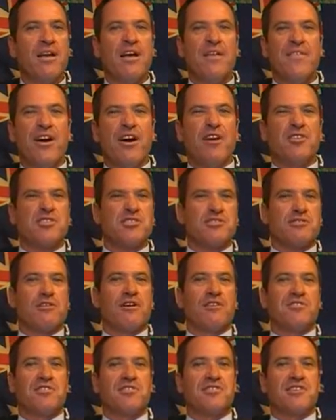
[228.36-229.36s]
Now, I'd just
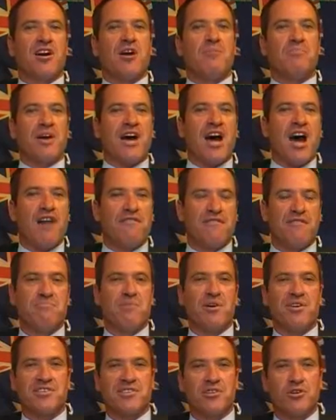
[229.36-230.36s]
like to say on behalf of
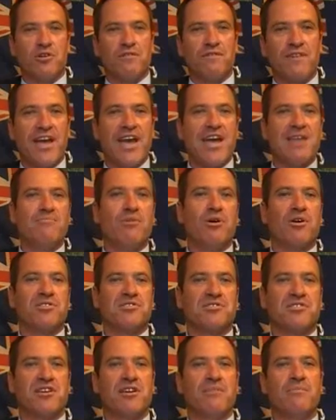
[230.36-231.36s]
myself and my
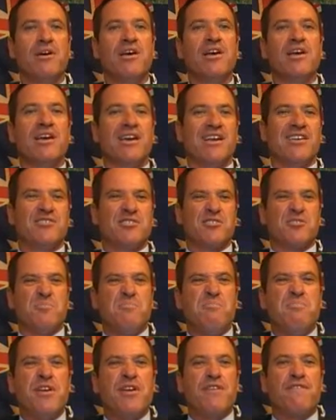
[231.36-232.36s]
team, it's just a
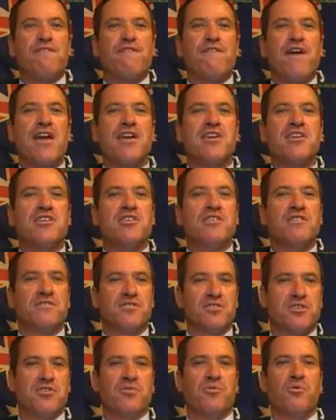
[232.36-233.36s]
big thank you
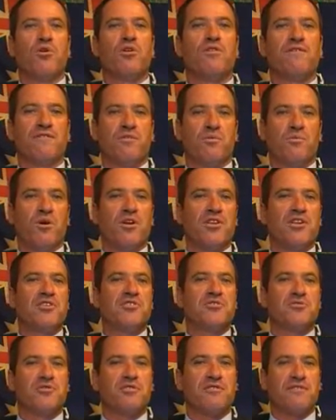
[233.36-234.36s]
to you all for what
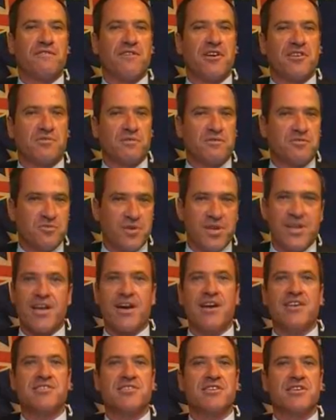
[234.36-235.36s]
you're doing for us with Drink
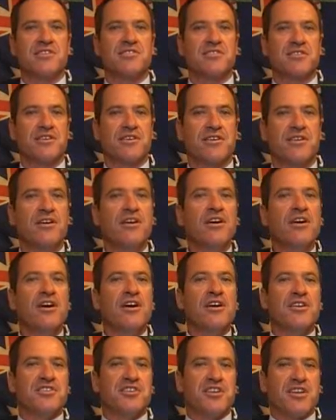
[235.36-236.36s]
ACT.
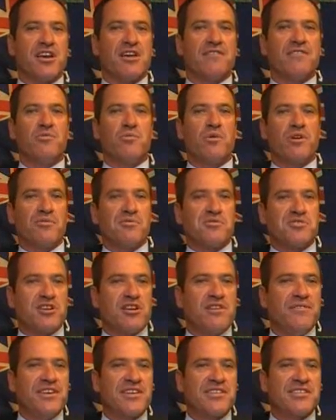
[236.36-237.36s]
Together, we're
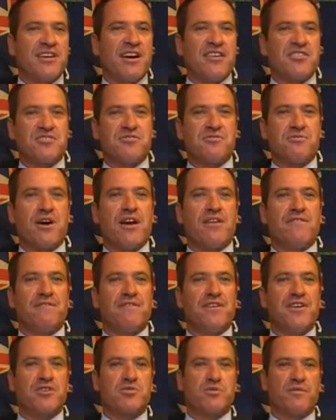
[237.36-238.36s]
achieving such great
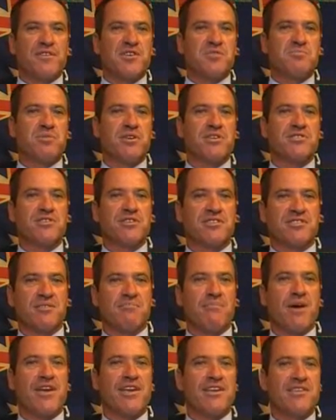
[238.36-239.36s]
things with this business
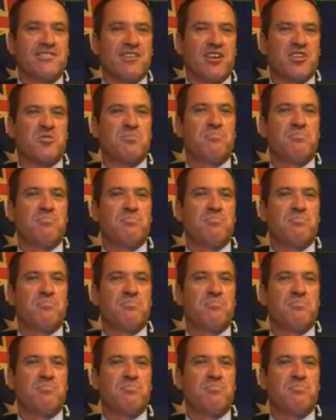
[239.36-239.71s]
and making such a